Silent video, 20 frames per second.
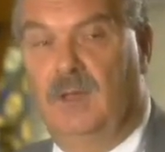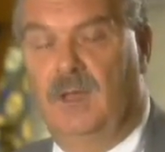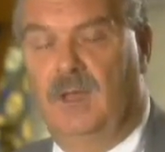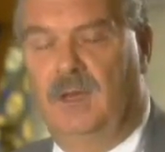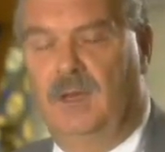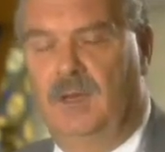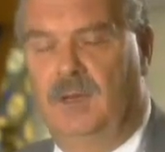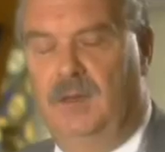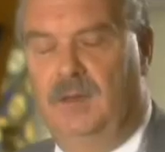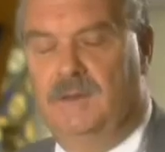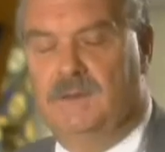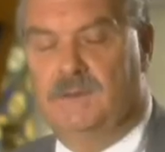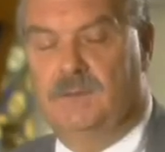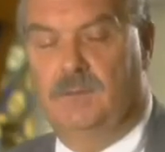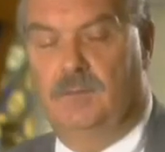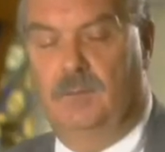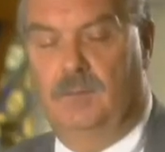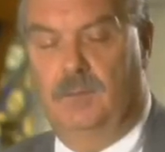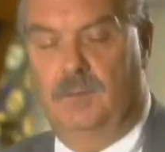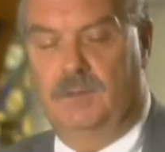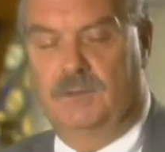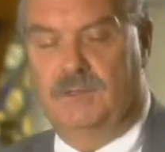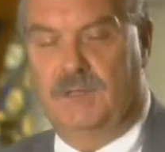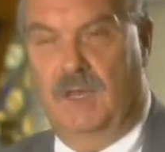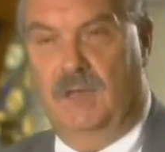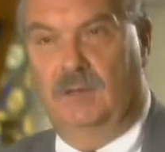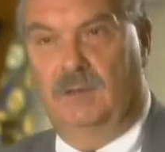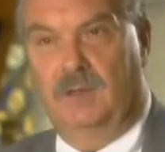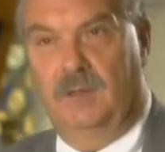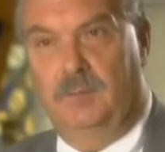And He's
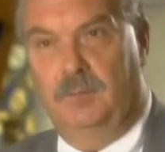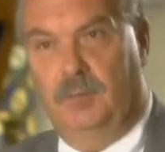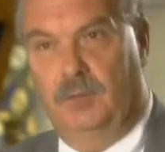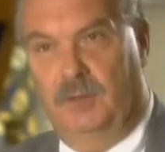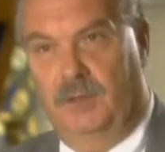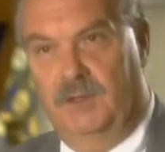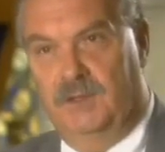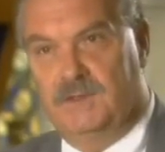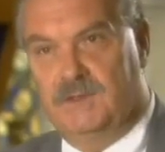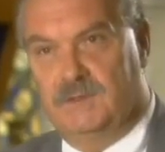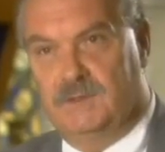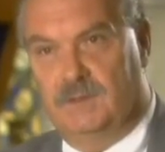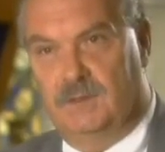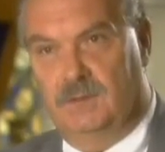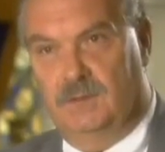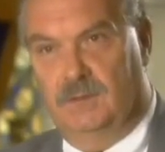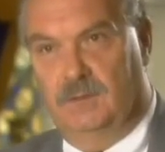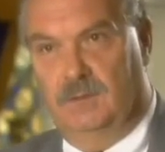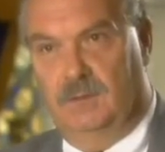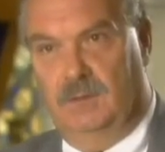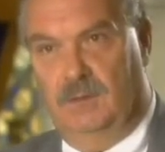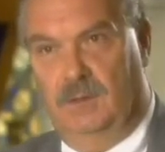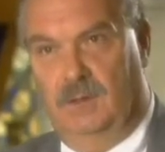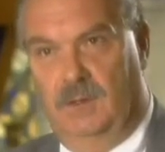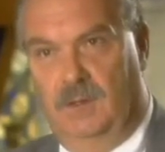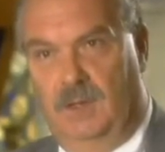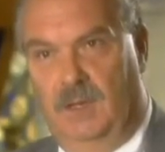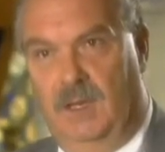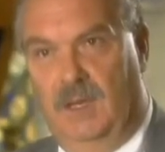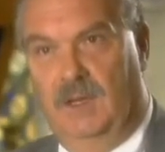gently putting His
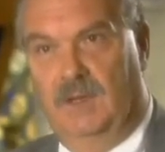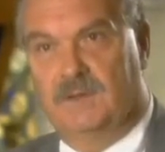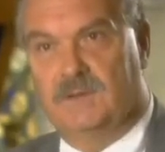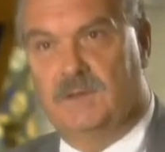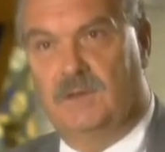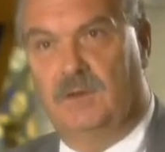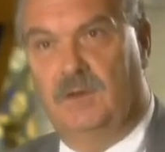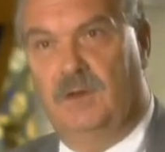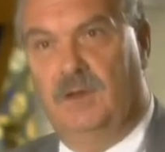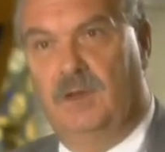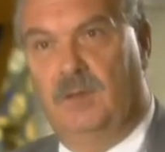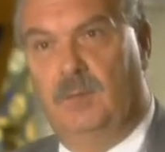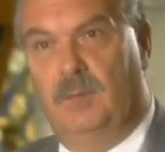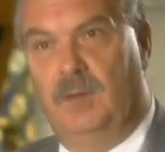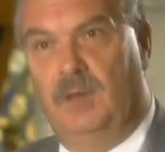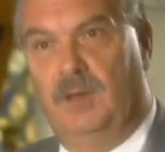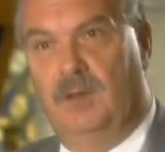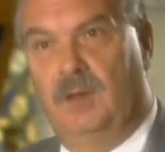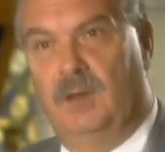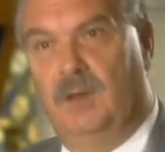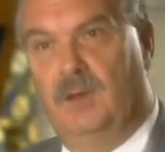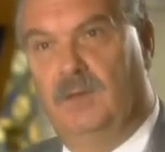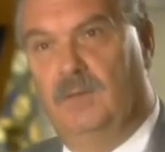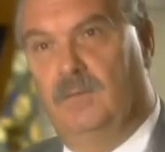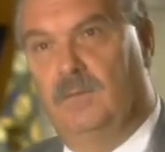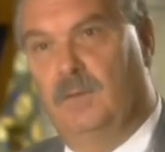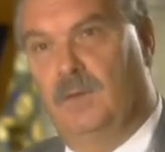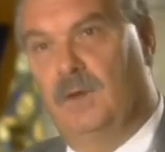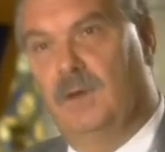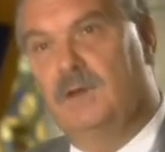hands underneath me
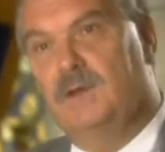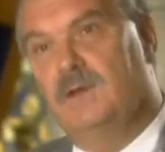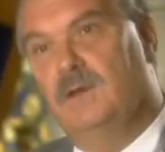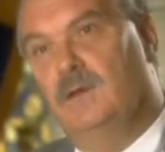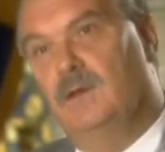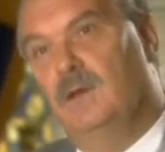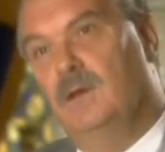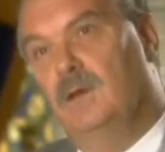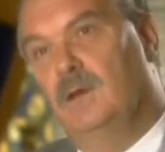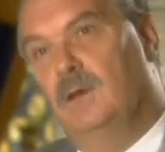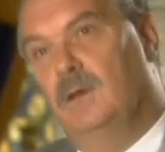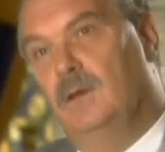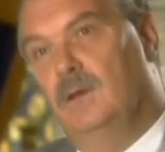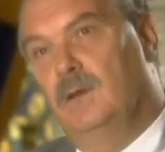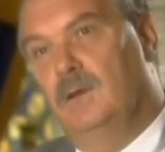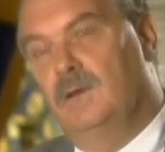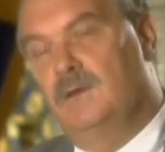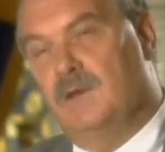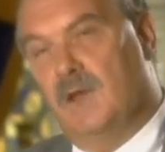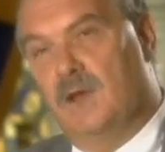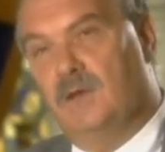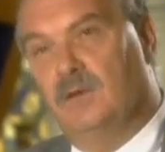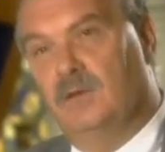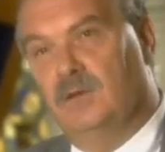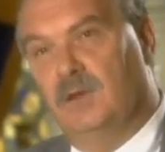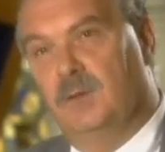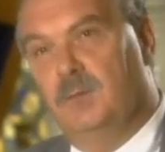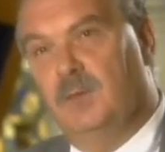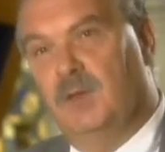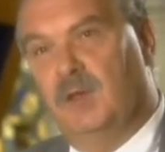and very
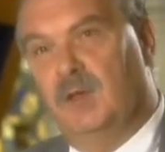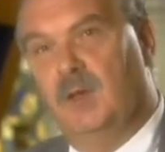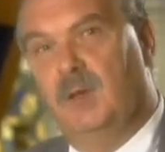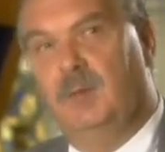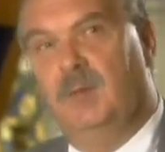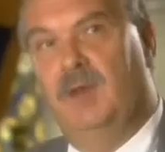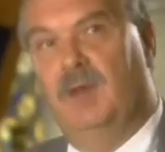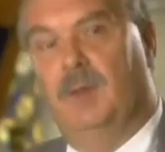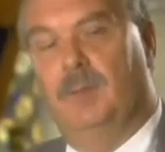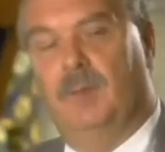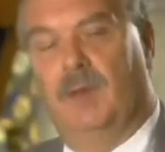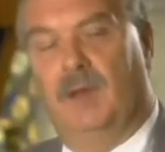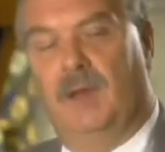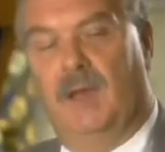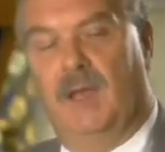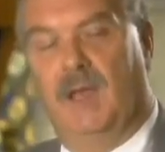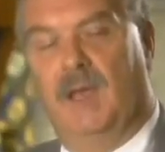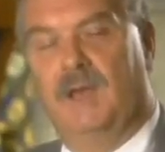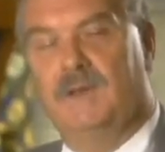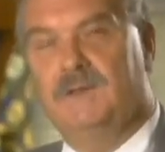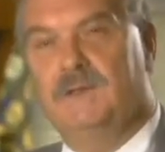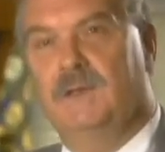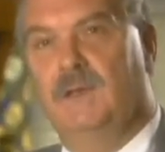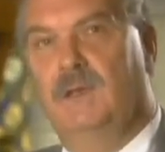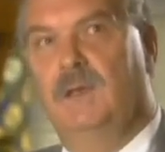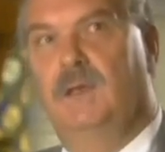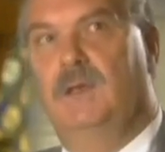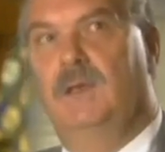tenderly picking me up. And as